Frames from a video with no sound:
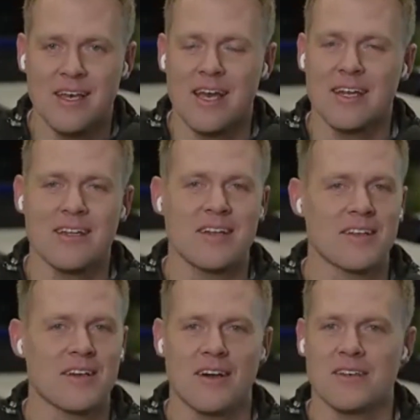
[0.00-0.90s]
and it didn't
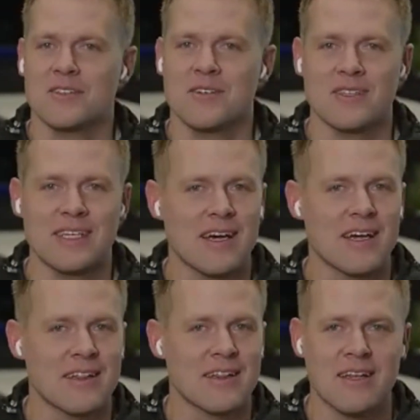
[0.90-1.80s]
cost hardly
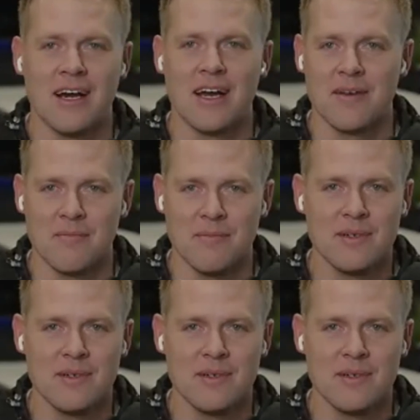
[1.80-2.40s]
a dime.